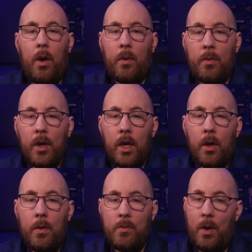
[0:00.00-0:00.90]
a quick
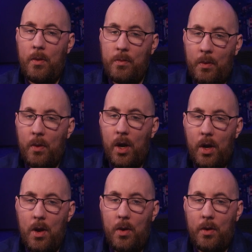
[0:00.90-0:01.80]
but important
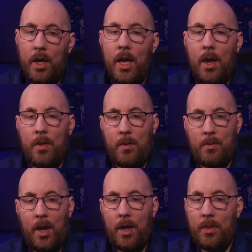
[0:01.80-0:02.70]
note, if you're
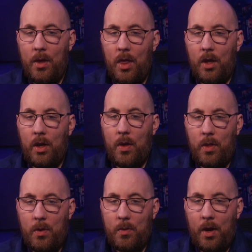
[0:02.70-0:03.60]
playing music on
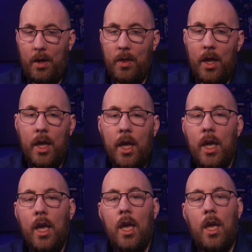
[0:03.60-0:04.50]
stream,
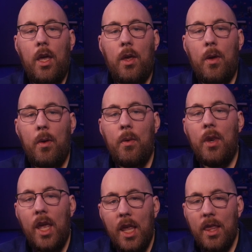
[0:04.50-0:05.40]
you
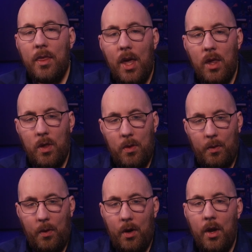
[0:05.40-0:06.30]
need to make
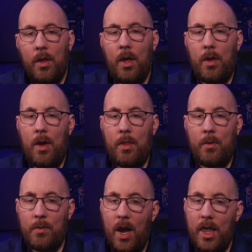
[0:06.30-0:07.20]
sure that you have the
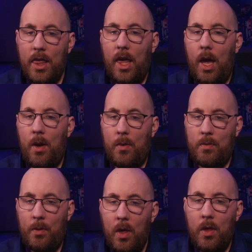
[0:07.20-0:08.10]
rights and or
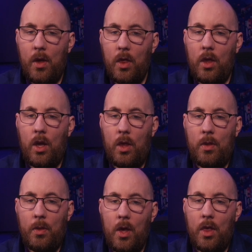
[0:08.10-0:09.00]
permission to use
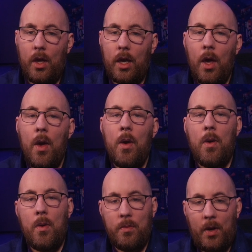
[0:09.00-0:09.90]
the music
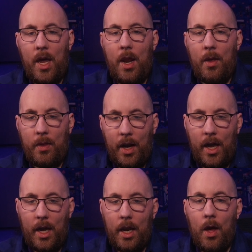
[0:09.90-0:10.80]
you plan on
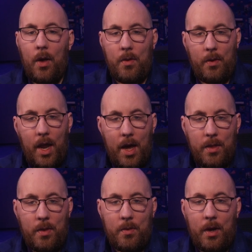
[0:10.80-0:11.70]
playing on your live
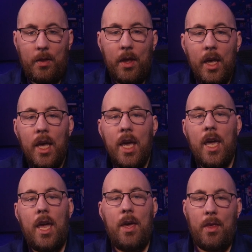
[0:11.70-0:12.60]
stream.
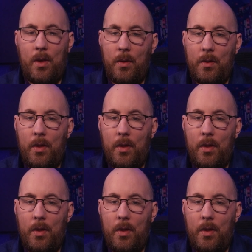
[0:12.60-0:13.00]
If you don't want to